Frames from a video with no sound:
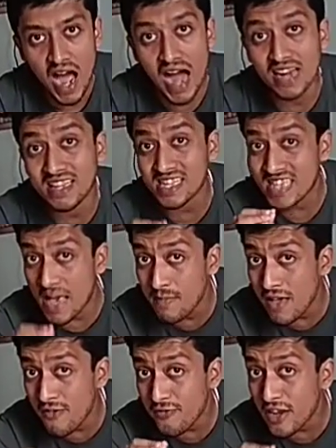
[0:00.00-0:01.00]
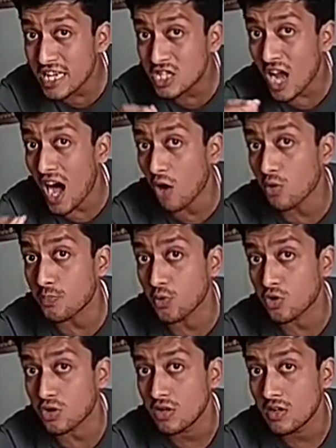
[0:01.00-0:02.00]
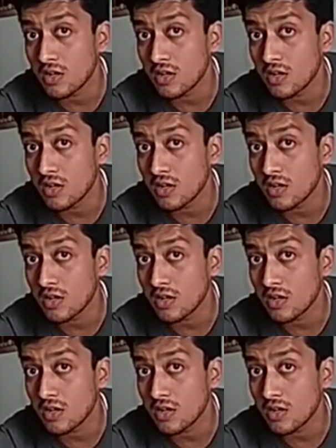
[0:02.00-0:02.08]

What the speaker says: are the semi-finished output